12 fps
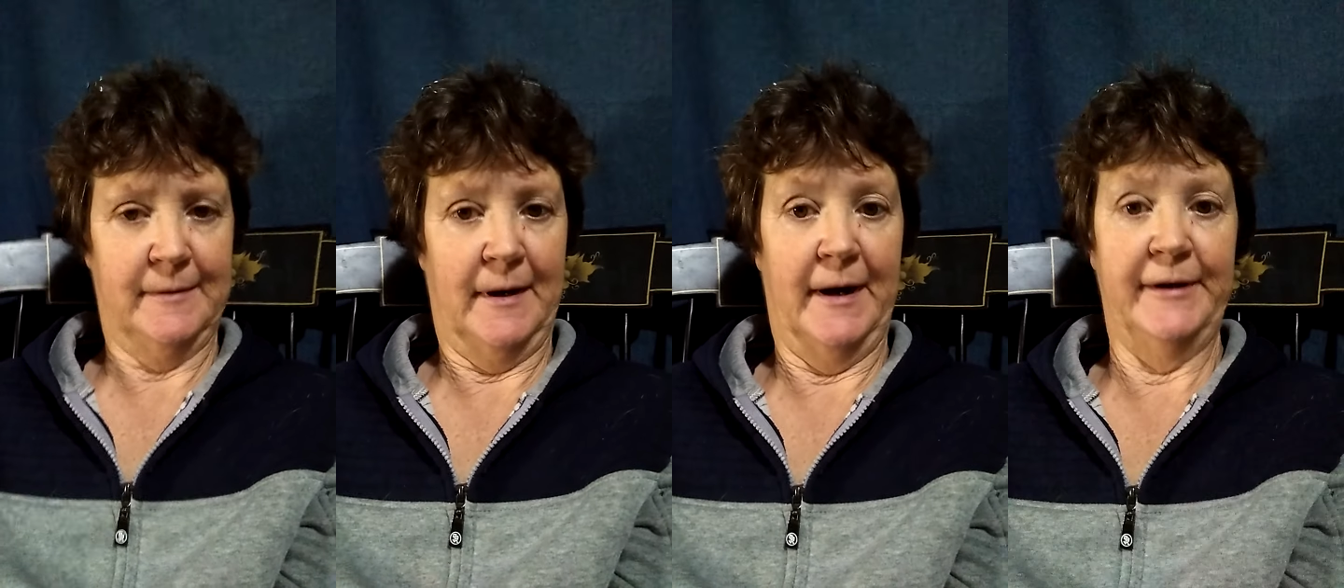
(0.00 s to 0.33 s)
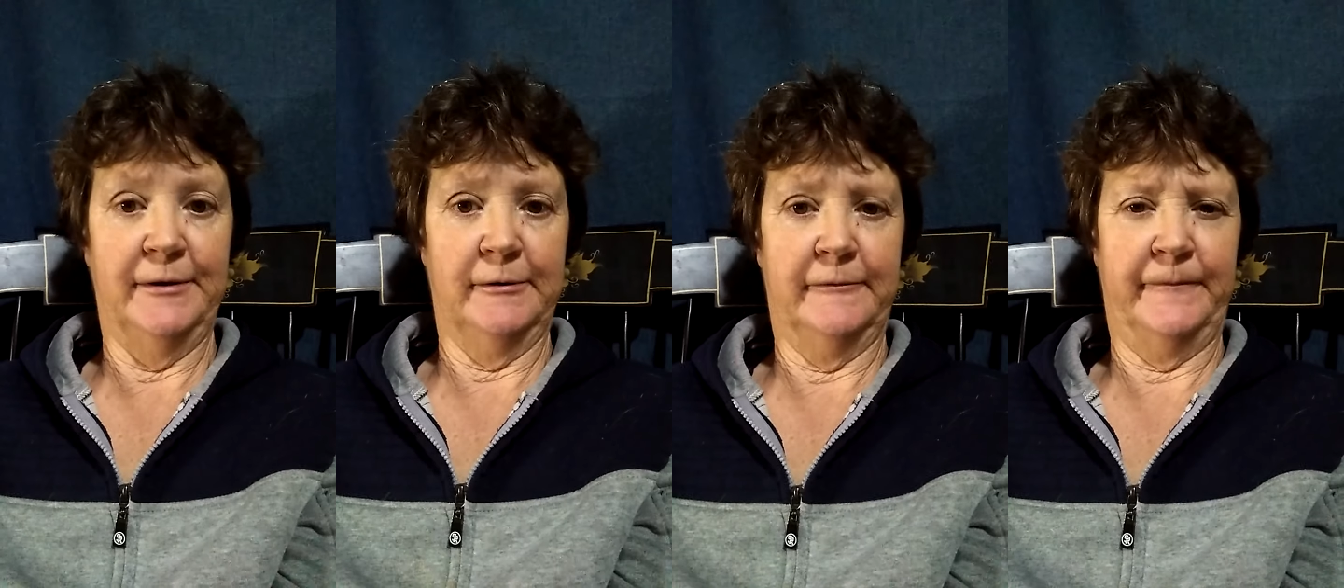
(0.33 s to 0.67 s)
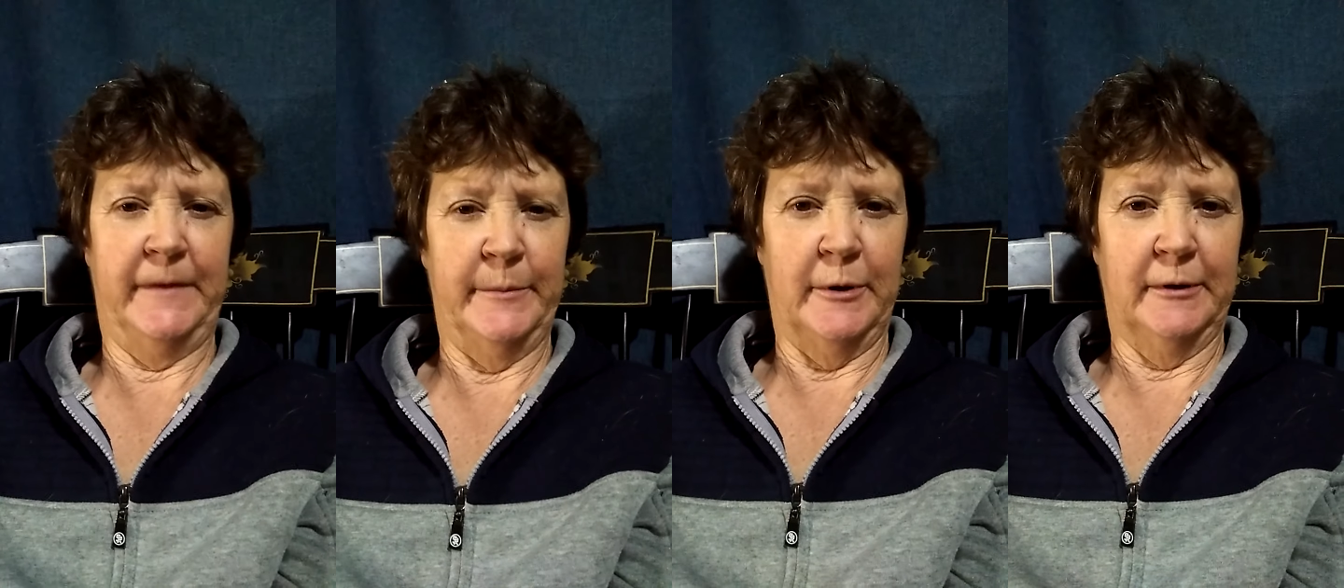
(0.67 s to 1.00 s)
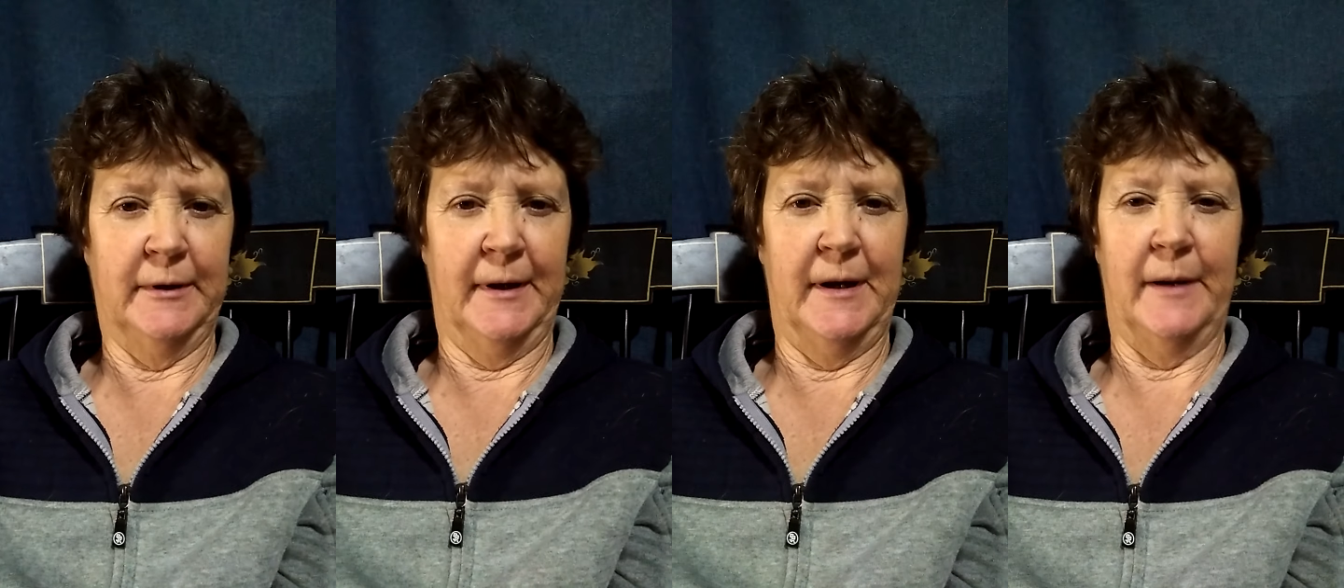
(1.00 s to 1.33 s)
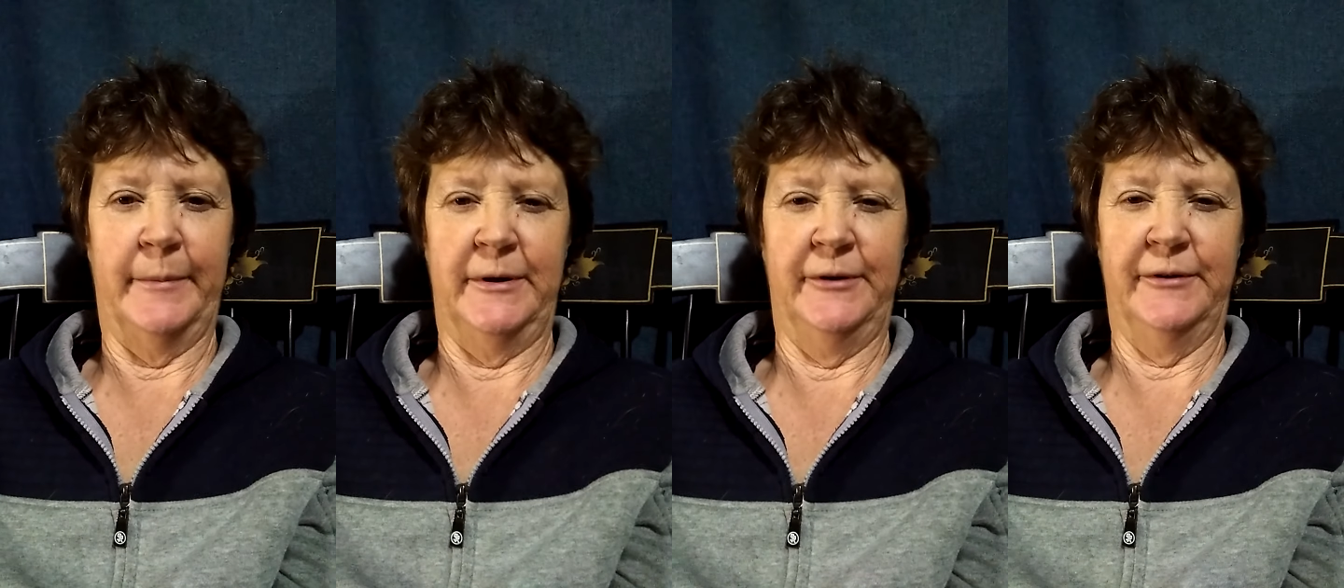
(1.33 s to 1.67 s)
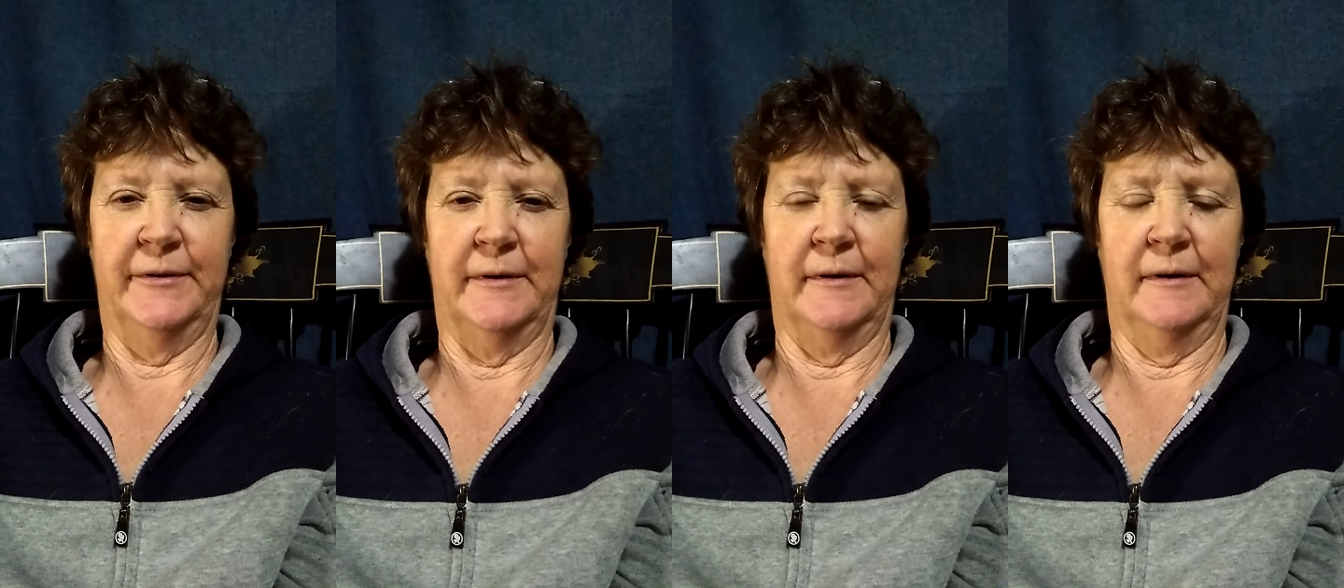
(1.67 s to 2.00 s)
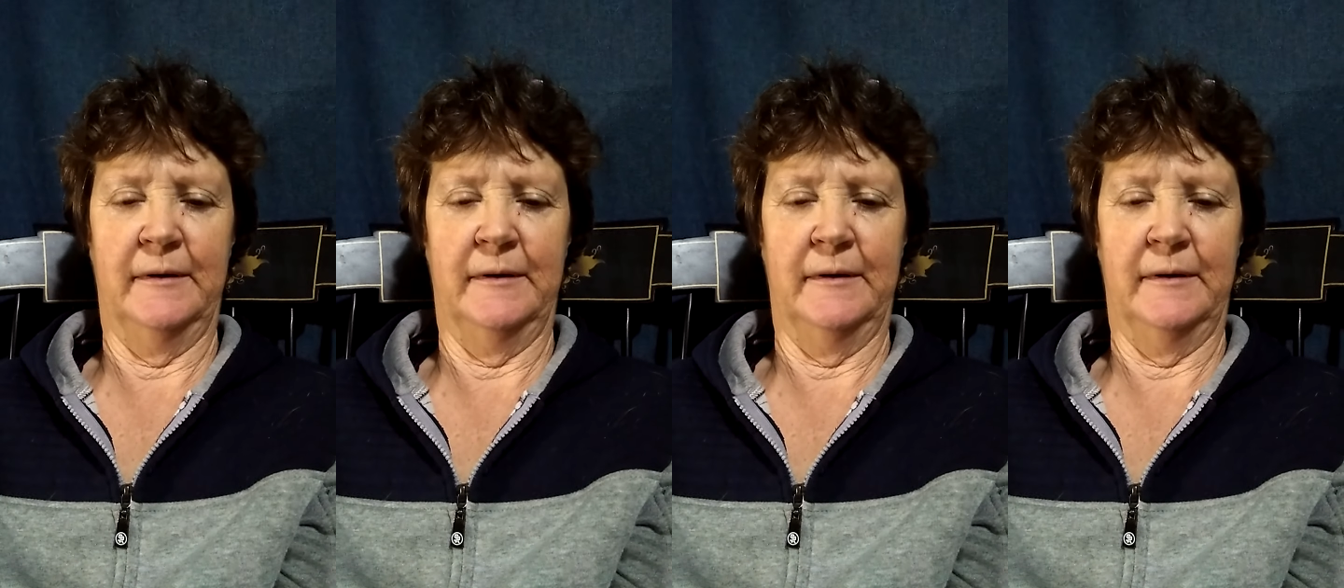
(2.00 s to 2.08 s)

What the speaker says: I use Fimo clay. I've been using